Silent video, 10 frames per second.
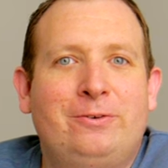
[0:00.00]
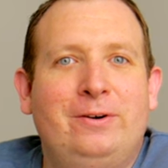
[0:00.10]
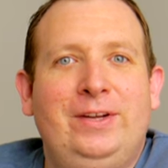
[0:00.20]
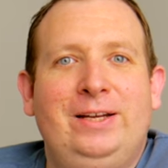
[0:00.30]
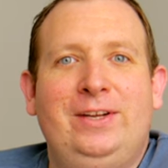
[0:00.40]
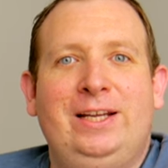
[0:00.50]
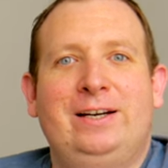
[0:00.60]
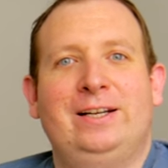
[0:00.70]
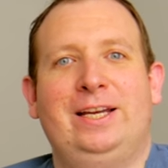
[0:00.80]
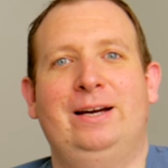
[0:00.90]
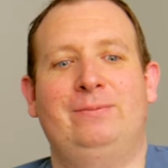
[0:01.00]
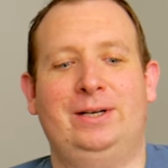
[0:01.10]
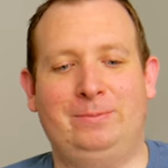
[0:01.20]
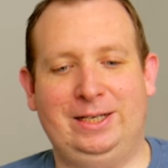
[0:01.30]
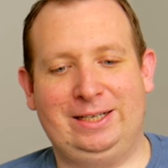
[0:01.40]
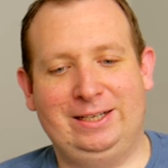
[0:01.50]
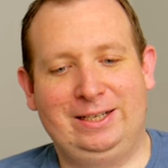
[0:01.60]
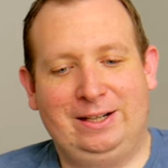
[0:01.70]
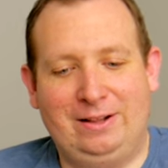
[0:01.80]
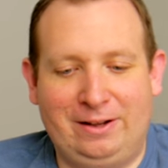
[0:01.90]
for me being on camera. But
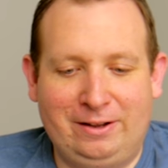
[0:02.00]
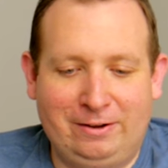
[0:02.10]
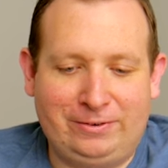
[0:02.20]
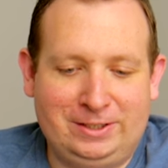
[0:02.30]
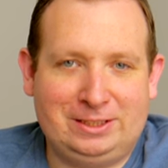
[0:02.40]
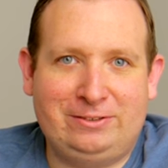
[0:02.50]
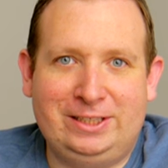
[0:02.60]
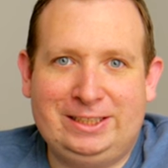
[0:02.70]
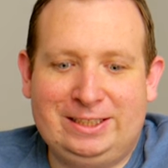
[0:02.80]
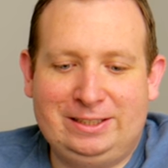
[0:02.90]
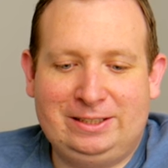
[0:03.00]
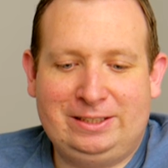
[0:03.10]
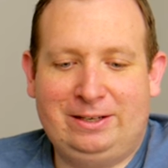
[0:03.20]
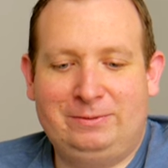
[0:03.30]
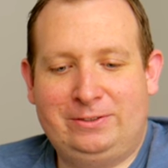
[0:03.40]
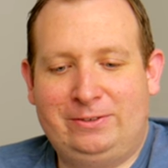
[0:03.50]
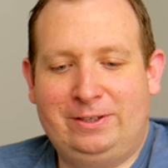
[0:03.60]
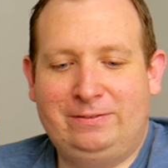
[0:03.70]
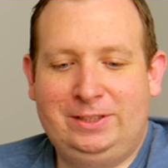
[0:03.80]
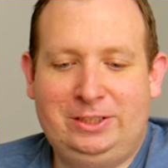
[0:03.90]
the first question comes
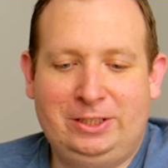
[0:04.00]
from